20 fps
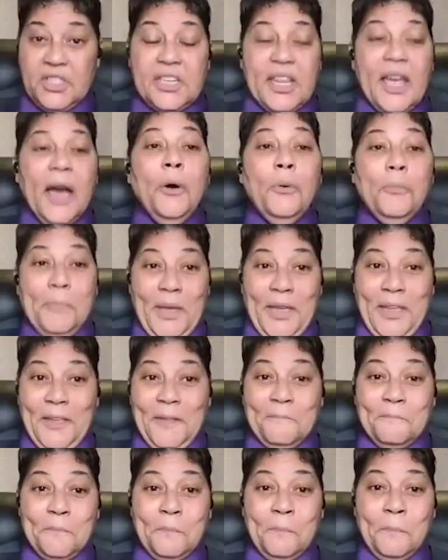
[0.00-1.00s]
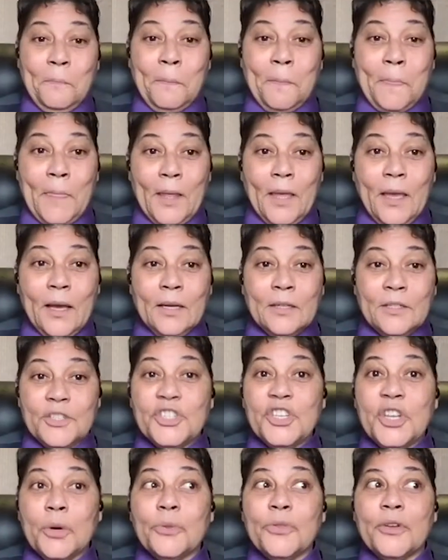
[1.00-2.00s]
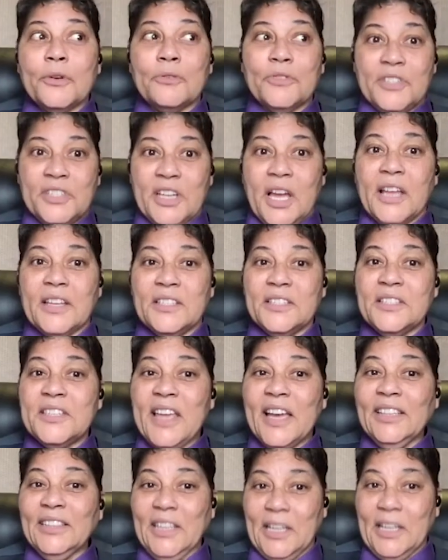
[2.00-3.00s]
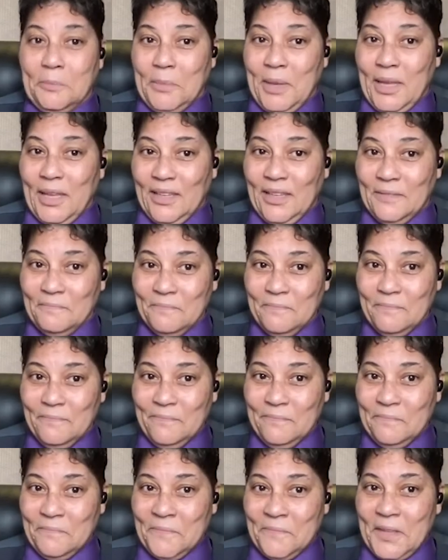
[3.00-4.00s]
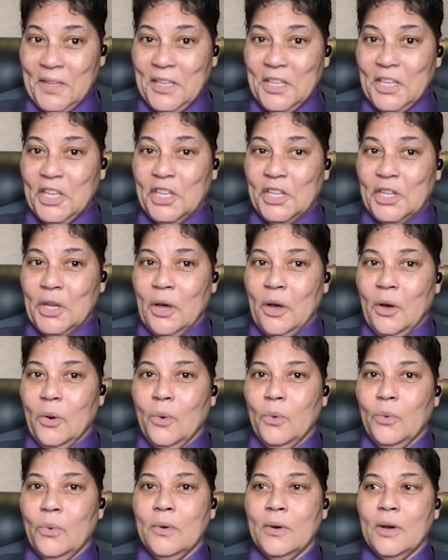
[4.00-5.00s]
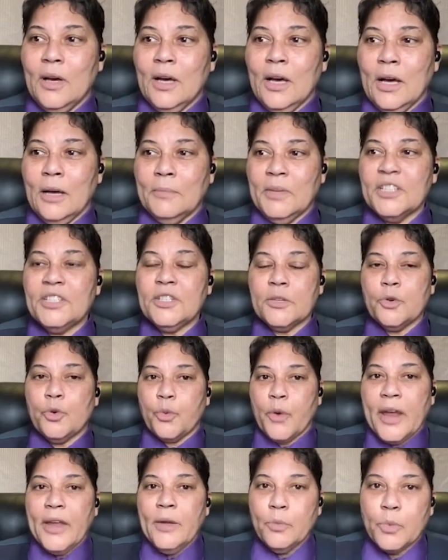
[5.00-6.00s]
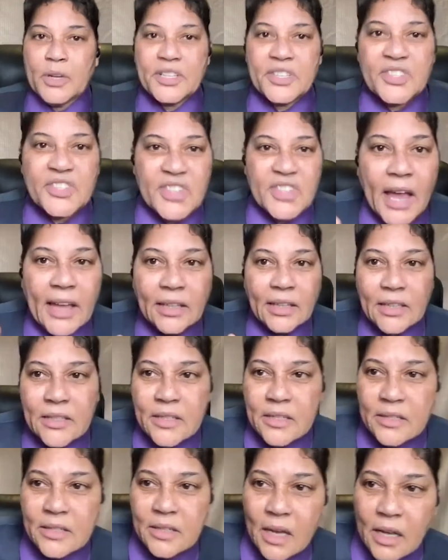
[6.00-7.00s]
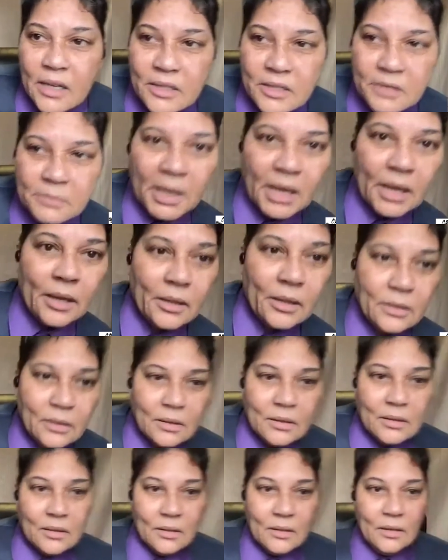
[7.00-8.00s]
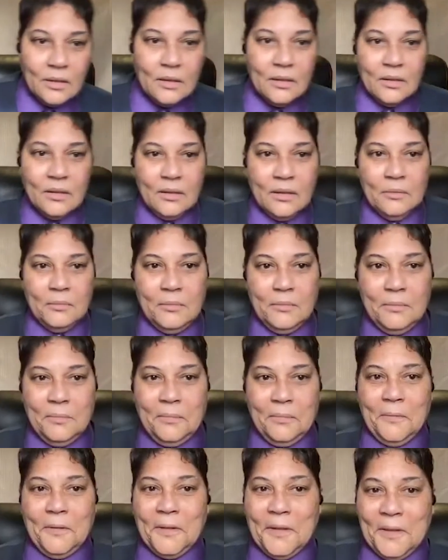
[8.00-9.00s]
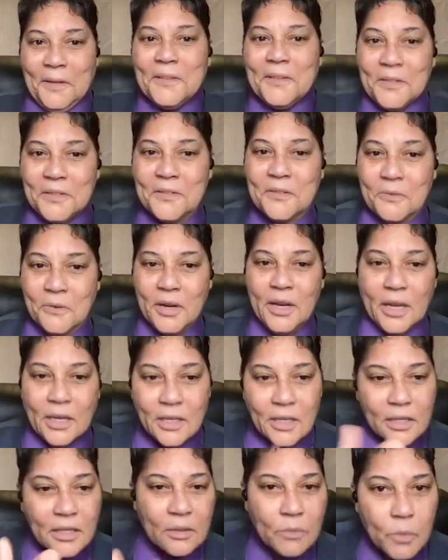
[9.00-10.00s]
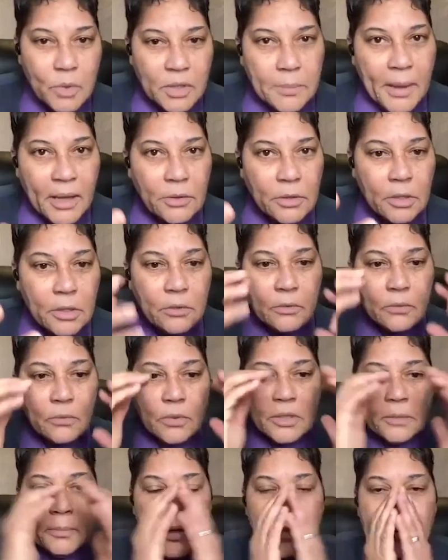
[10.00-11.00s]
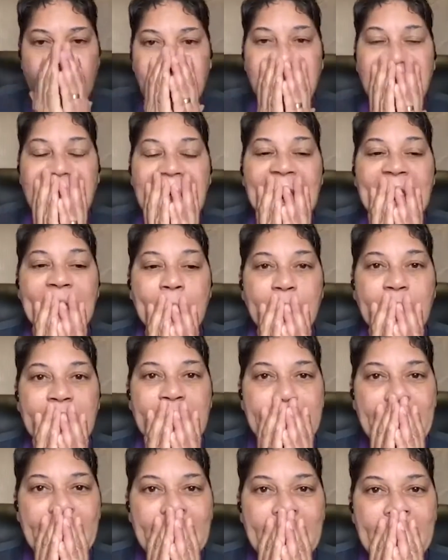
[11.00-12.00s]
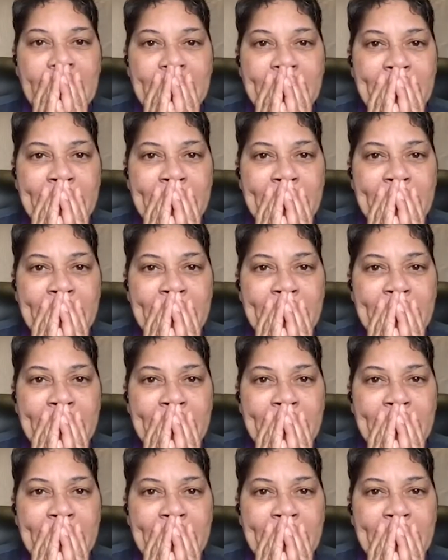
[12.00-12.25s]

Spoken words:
tell me until they're done telling me. You know, it's great what silence does, man. Mm-hmm. It's great. What about you? What about you, Kate? What about